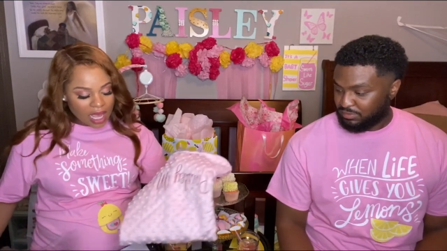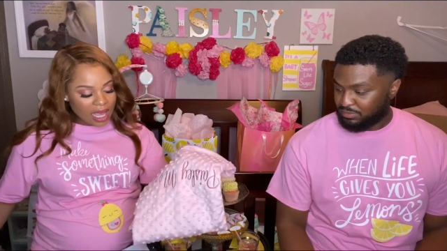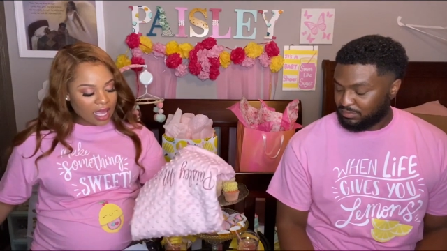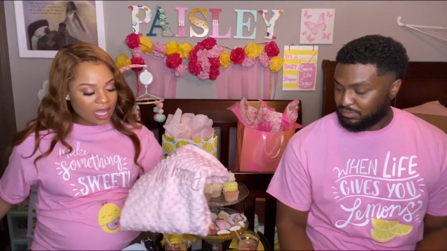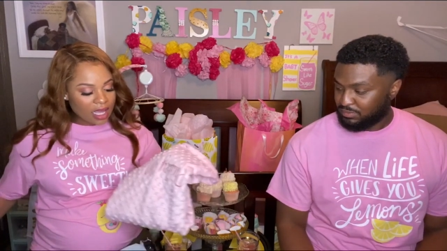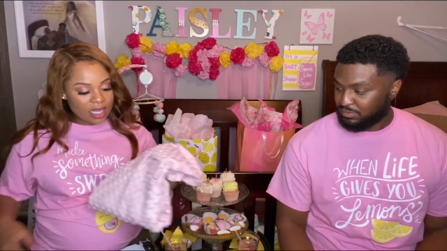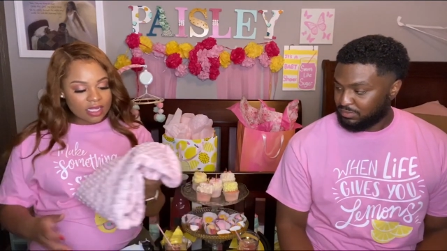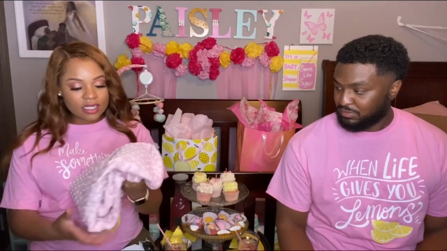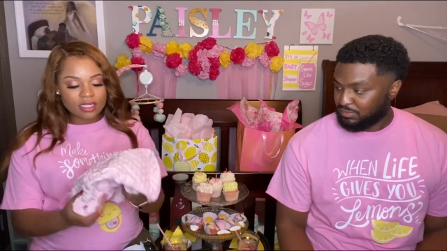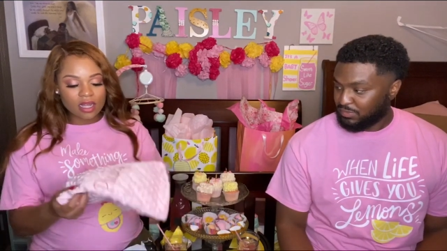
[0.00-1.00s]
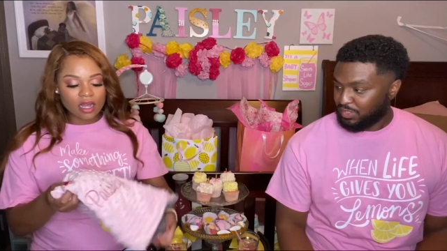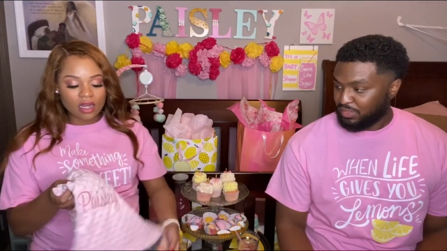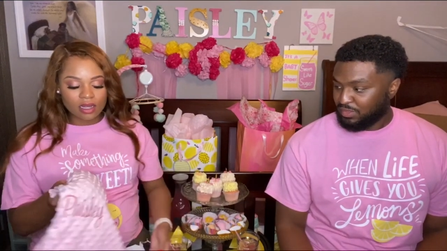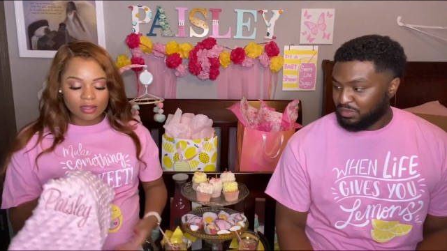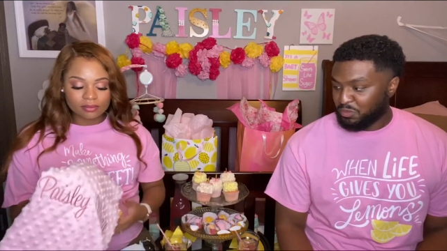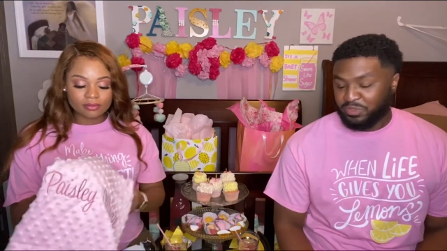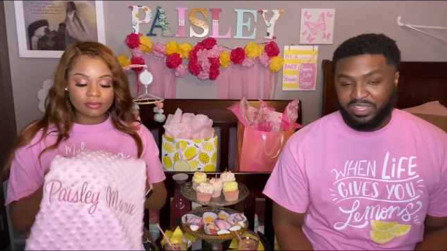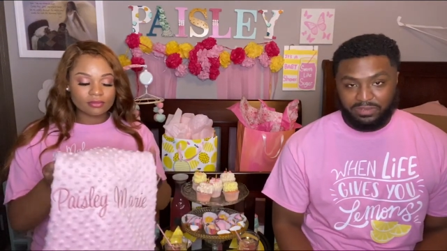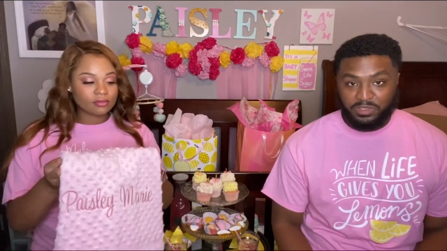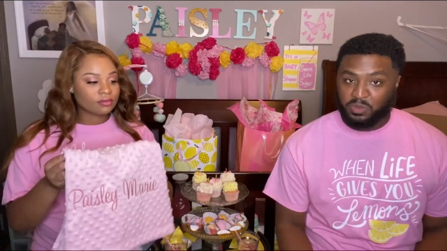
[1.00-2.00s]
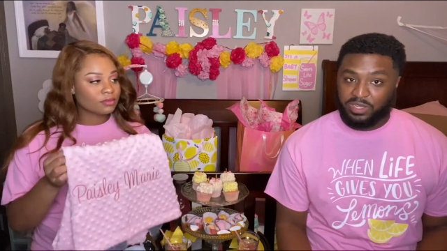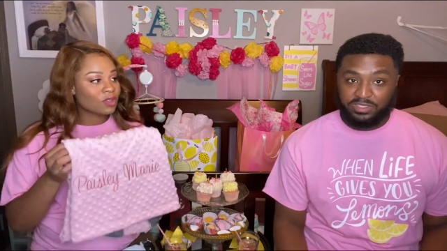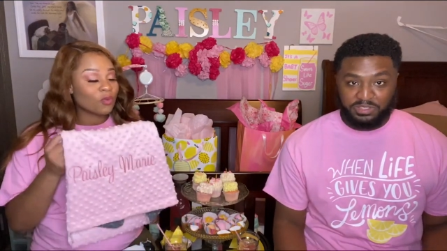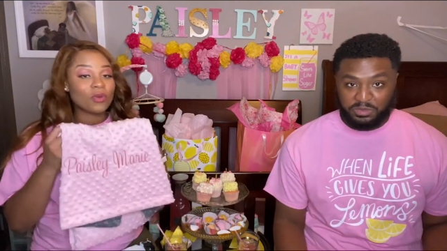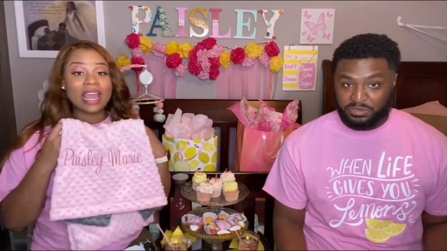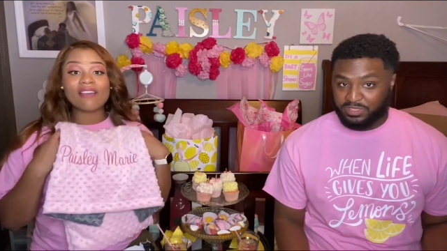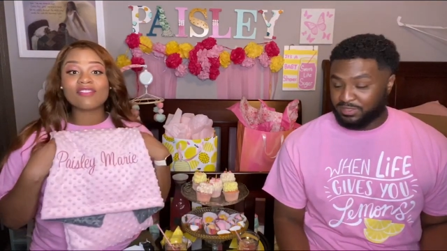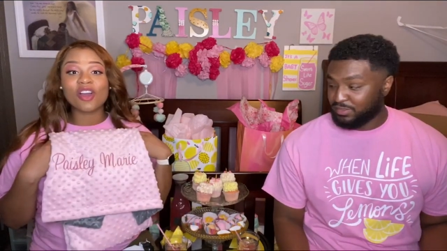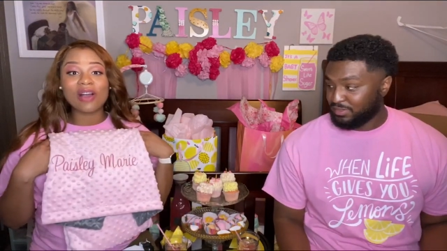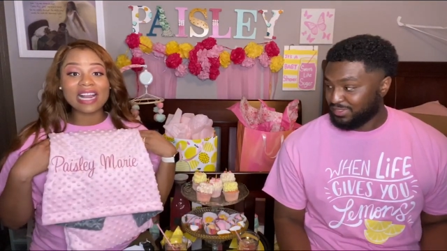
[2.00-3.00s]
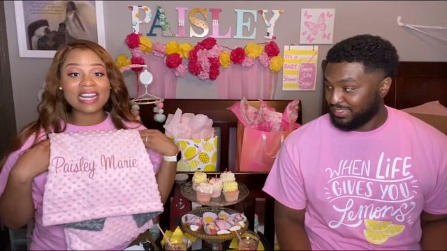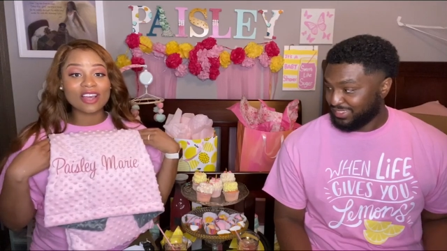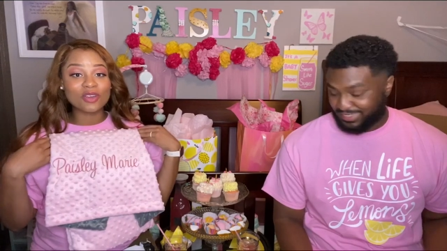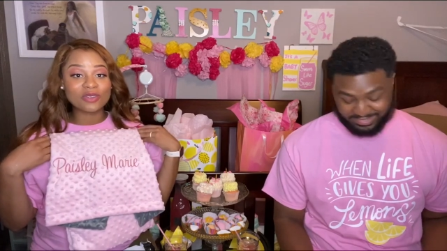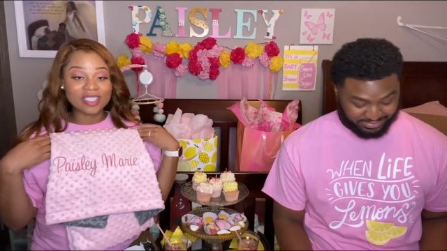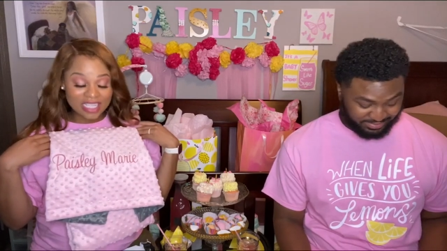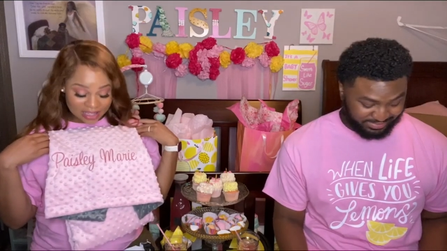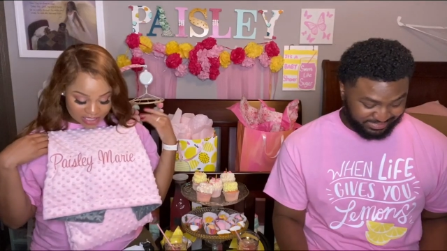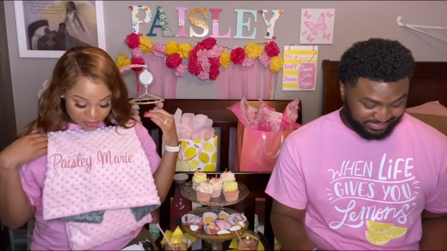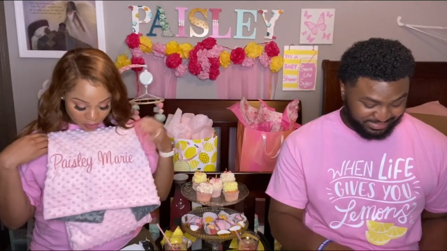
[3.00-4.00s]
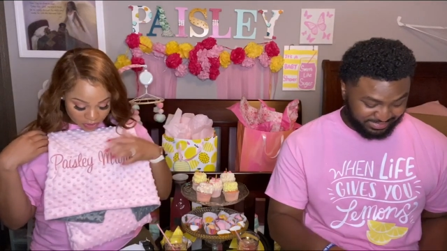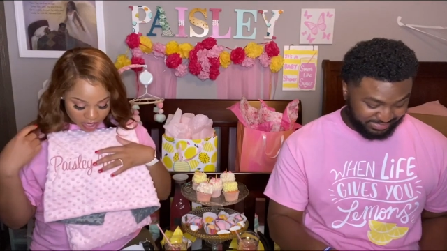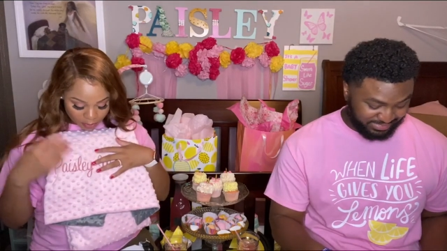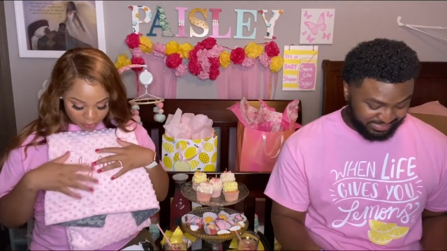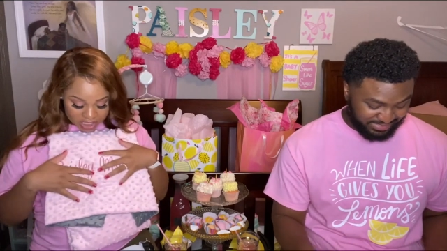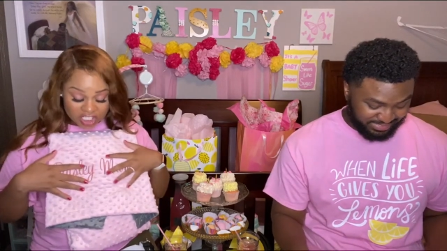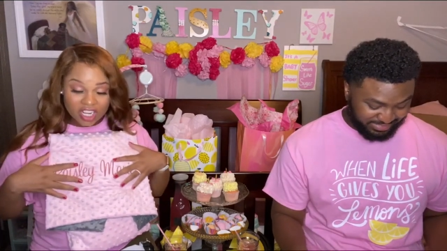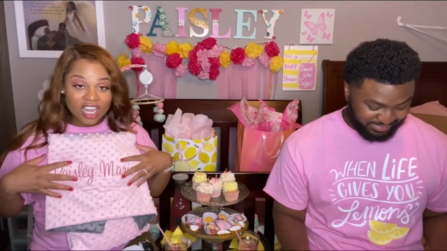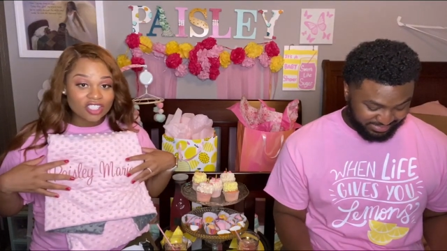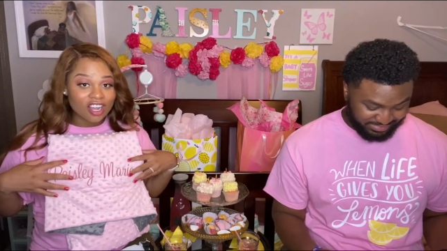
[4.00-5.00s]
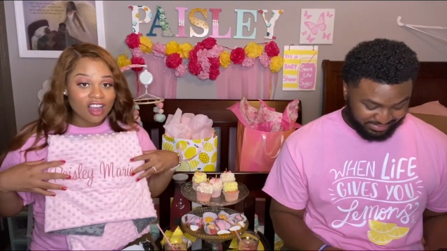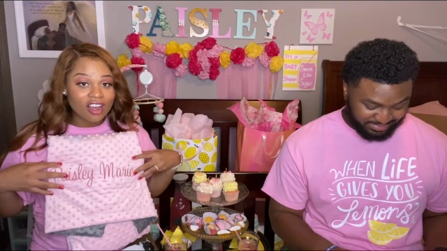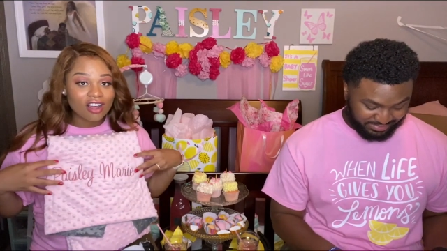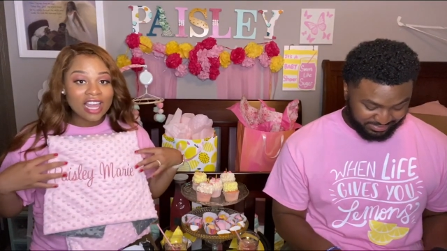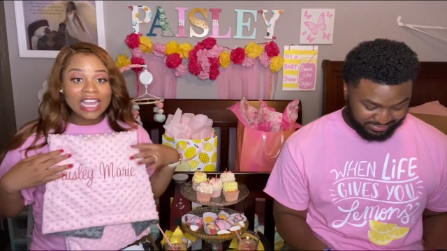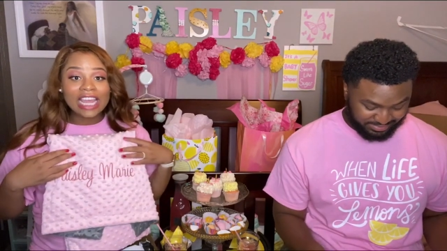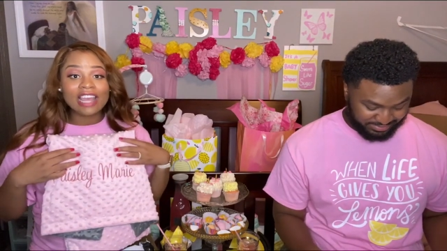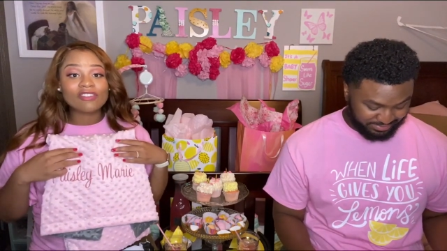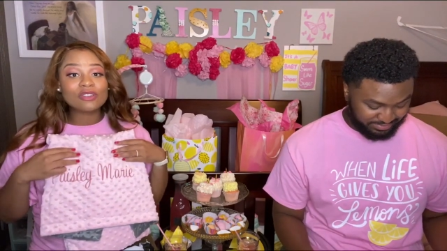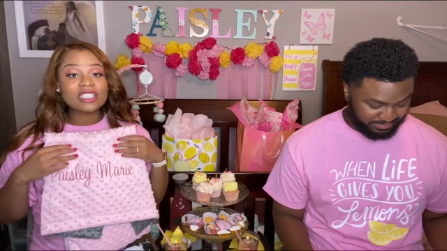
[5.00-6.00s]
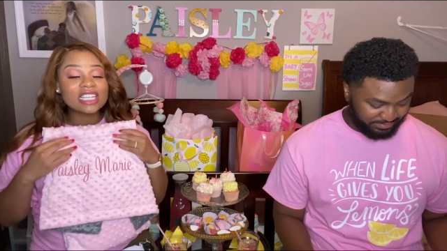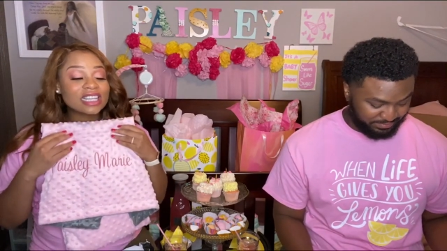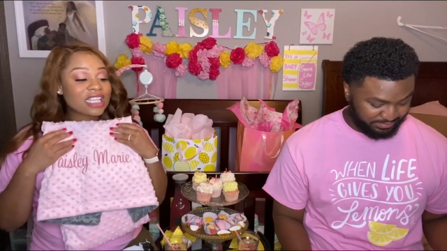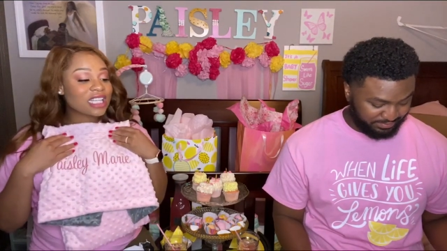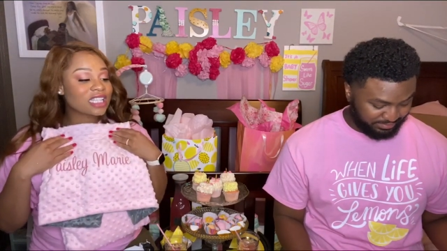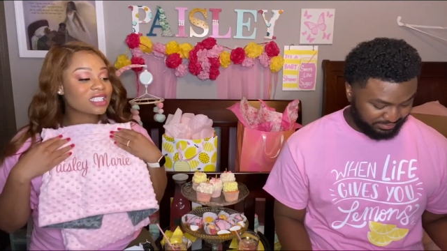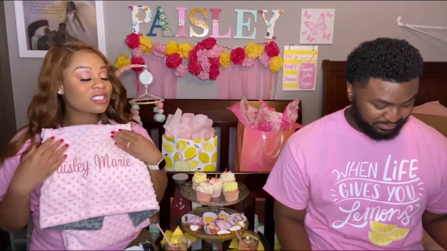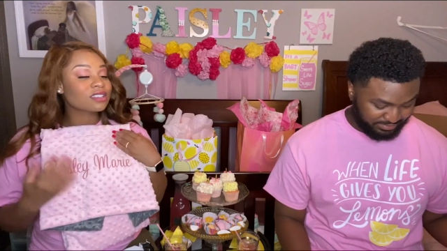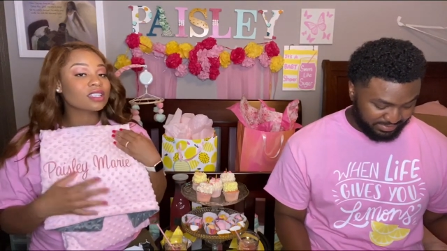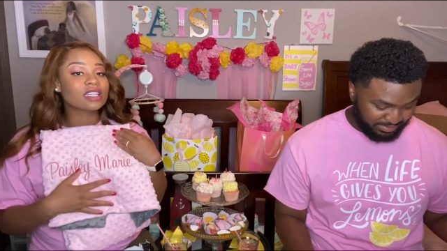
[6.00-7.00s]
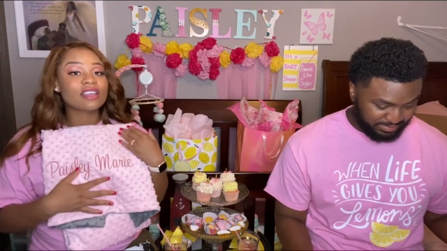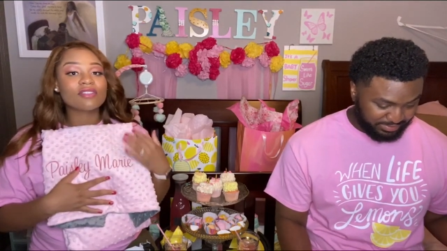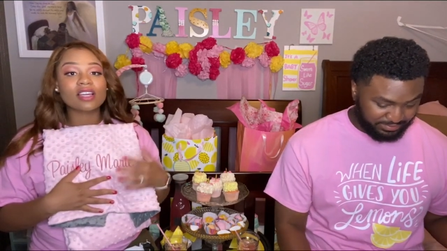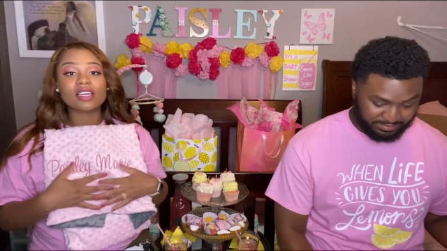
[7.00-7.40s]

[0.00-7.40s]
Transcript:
Speaker 1: And uh,
Speaker 2: we have no idea.
Speaker 1: Who we have no this. idea who sent this, but we appreciate y'all. If you sent this, leave a